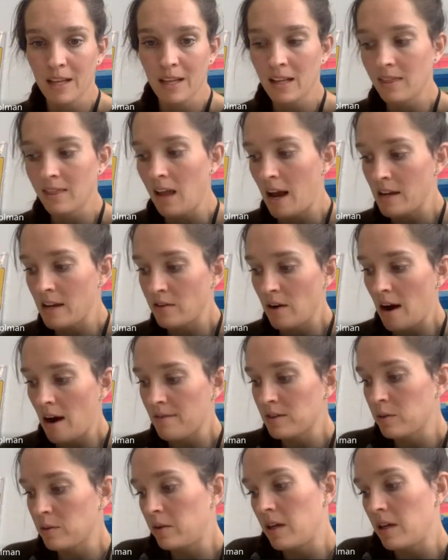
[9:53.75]
line
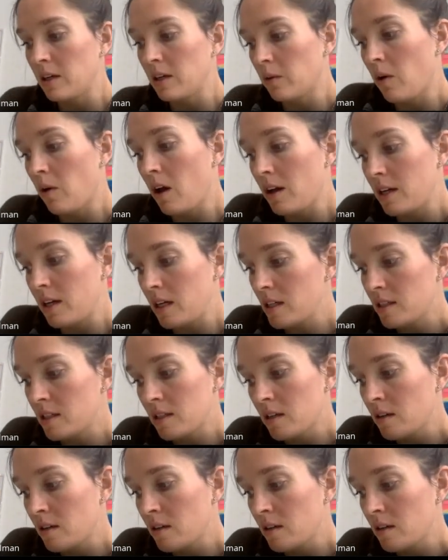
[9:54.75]
graphs with inequalities.